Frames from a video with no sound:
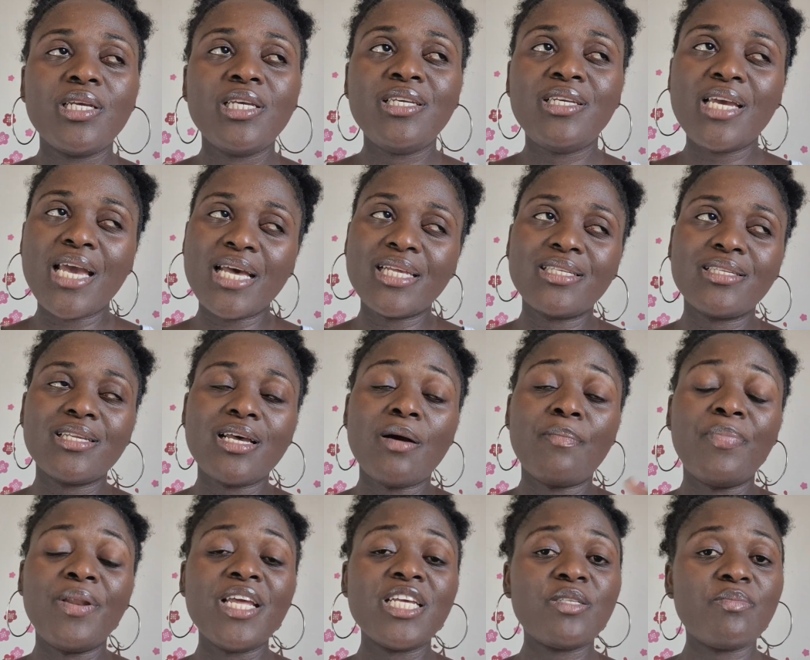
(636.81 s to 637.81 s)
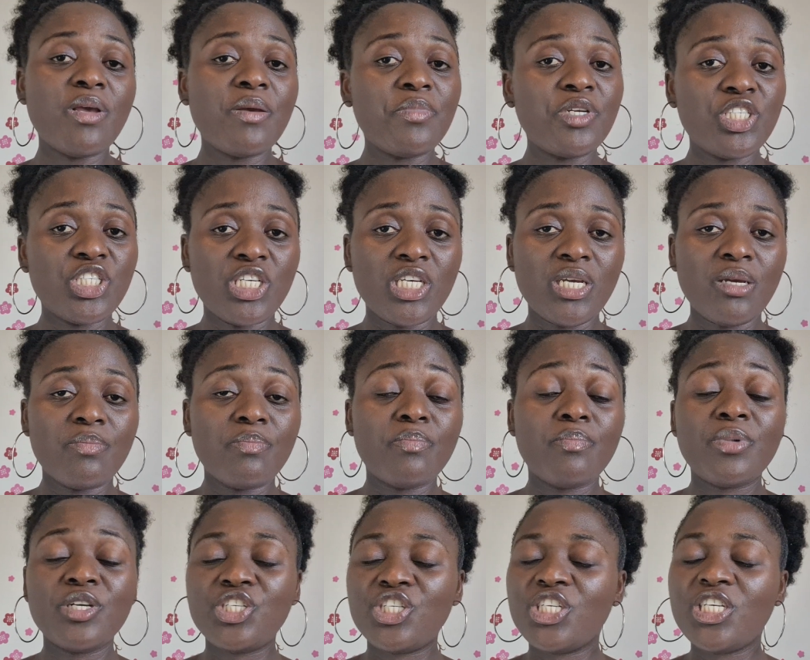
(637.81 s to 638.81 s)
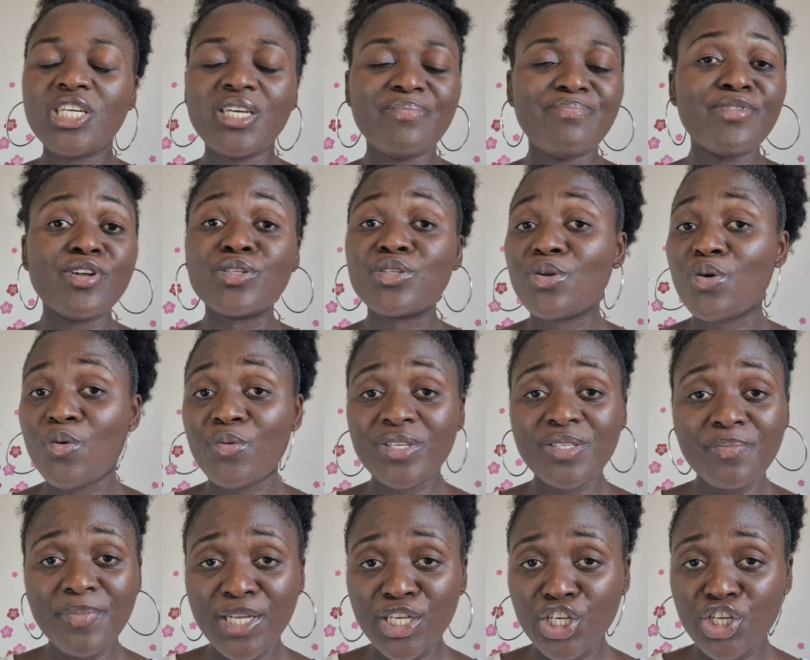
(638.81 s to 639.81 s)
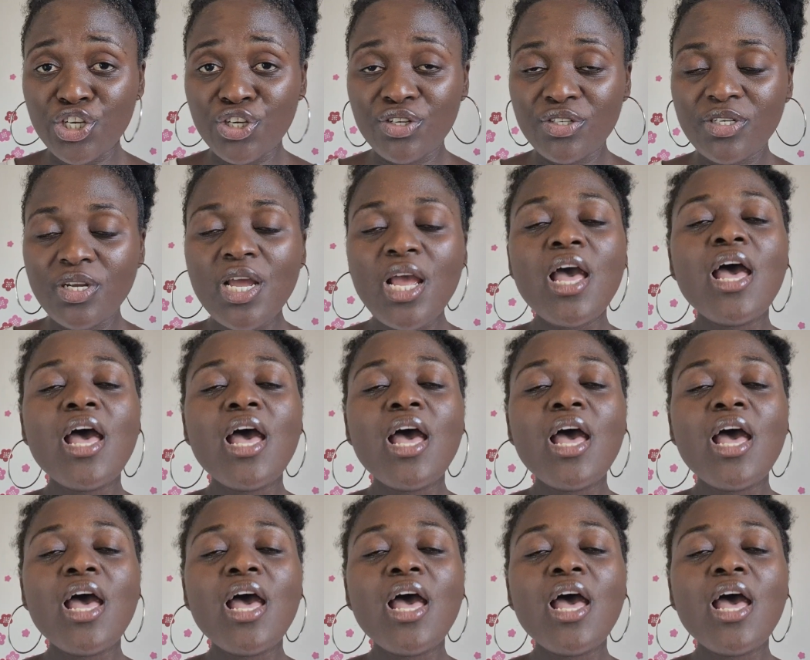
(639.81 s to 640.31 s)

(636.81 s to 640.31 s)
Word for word: Yes, a place may be cheap, but cheap doesn't always mean good.